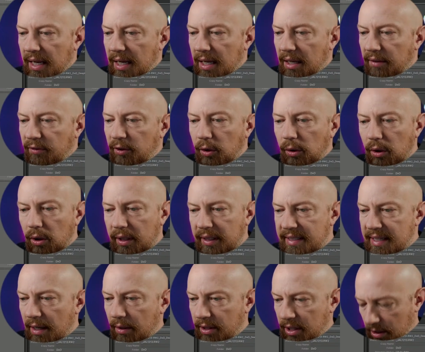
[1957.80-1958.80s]
If you look
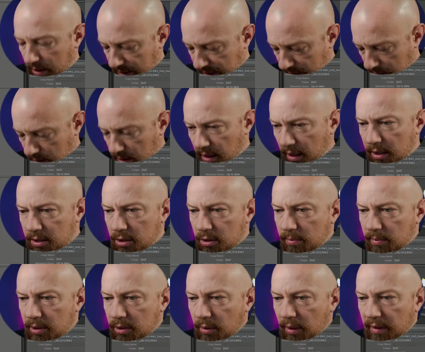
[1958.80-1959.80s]
down here, can I zoom
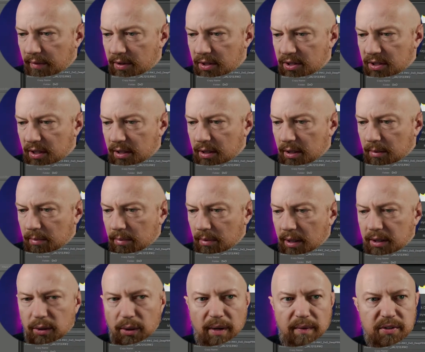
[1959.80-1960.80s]
in? Do I have a setup? I
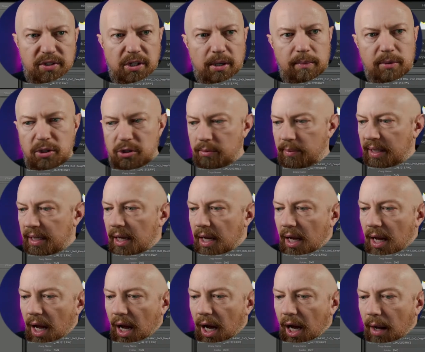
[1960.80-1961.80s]
don't have a setup to zoom
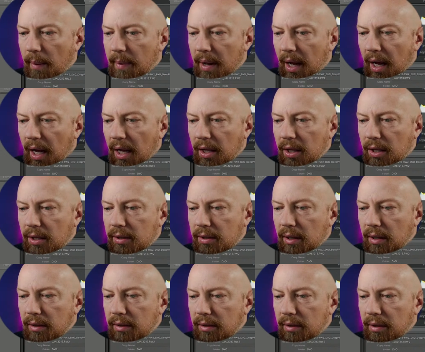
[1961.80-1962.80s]
in.
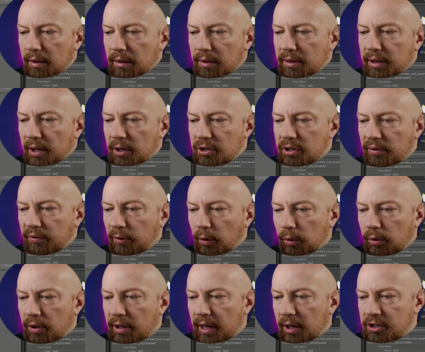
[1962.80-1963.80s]
There's the
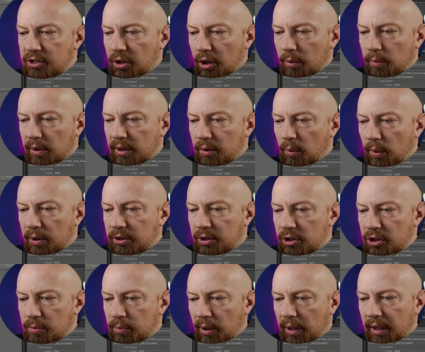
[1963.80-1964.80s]
folder that I started with, the winter to
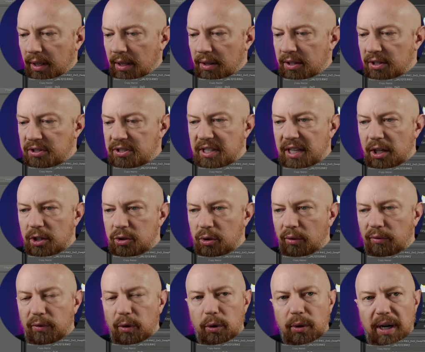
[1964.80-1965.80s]
spring. This
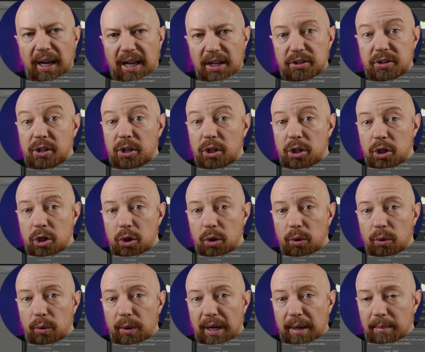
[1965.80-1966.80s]
DxO folder has the
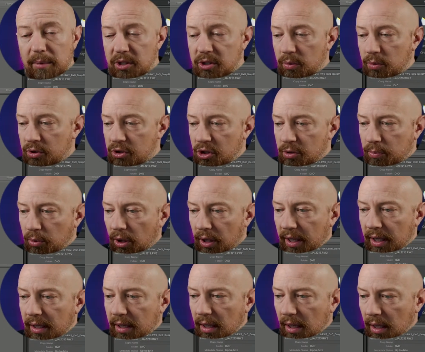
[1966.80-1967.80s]
new image that was just brought
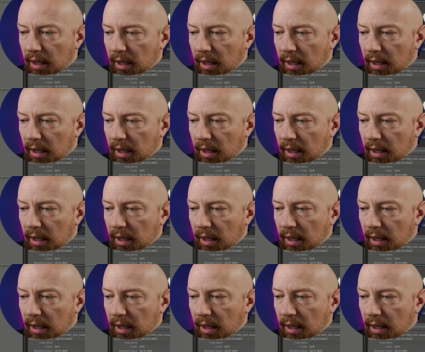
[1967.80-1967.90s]
in.